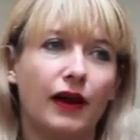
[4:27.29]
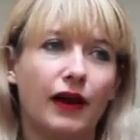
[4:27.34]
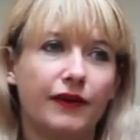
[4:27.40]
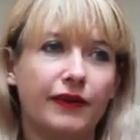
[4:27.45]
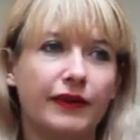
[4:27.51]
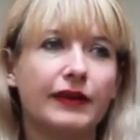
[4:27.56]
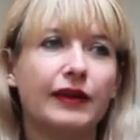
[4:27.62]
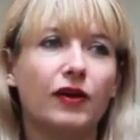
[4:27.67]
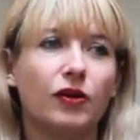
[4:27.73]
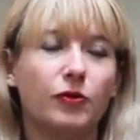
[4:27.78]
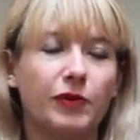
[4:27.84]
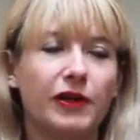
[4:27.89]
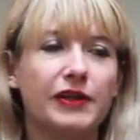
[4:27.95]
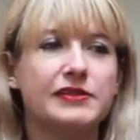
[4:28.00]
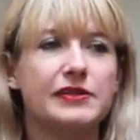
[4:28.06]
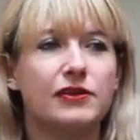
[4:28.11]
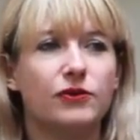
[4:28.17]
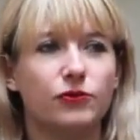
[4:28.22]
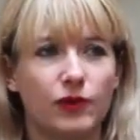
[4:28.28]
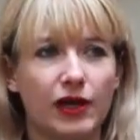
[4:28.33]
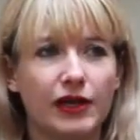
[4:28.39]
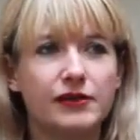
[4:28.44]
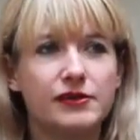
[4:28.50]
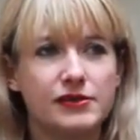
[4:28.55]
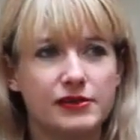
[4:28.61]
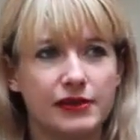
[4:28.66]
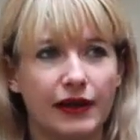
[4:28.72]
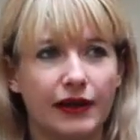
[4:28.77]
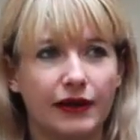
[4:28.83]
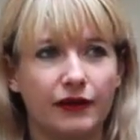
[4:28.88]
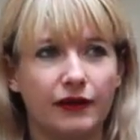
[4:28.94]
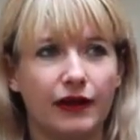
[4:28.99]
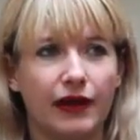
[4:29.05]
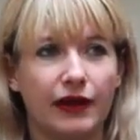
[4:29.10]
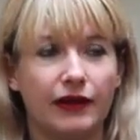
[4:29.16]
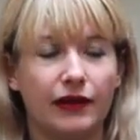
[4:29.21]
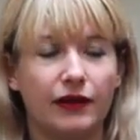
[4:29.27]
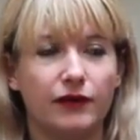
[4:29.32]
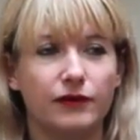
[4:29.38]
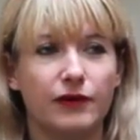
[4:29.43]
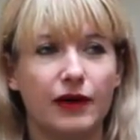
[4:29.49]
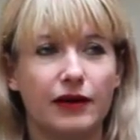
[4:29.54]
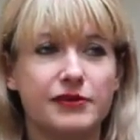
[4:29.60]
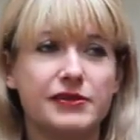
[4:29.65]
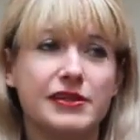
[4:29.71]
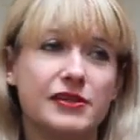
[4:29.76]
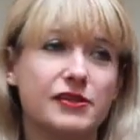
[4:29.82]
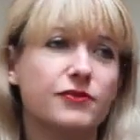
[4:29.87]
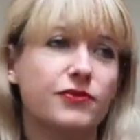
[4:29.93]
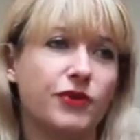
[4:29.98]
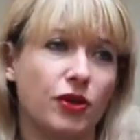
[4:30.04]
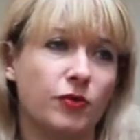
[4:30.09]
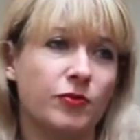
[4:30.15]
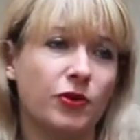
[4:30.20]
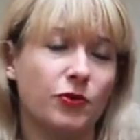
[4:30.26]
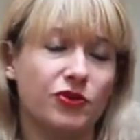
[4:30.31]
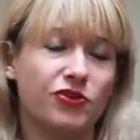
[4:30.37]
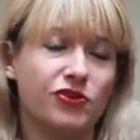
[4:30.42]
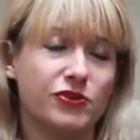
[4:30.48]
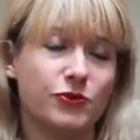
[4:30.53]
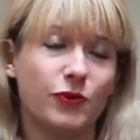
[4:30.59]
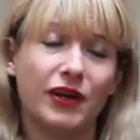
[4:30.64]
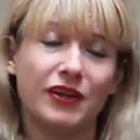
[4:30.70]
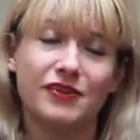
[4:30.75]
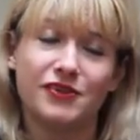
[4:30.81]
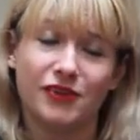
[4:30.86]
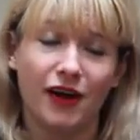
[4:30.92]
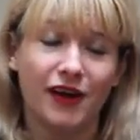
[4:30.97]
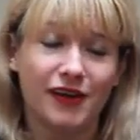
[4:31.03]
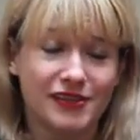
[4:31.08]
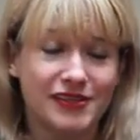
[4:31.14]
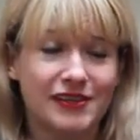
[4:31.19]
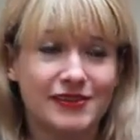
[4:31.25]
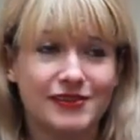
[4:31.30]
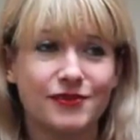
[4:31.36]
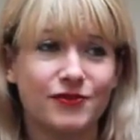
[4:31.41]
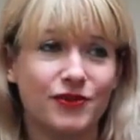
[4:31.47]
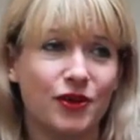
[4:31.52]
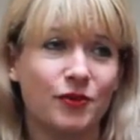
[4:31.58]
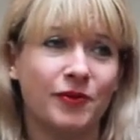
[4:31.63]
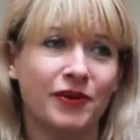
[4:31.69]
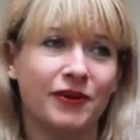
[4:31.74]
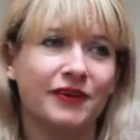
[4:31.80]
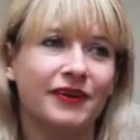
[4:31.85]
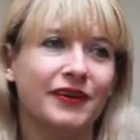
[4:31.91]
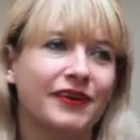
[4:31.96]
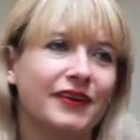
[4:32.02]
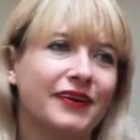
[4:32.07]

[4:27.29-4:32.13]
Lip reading: I think our ability to reconcile and our sense of humor, which is quite a dark sense of humor,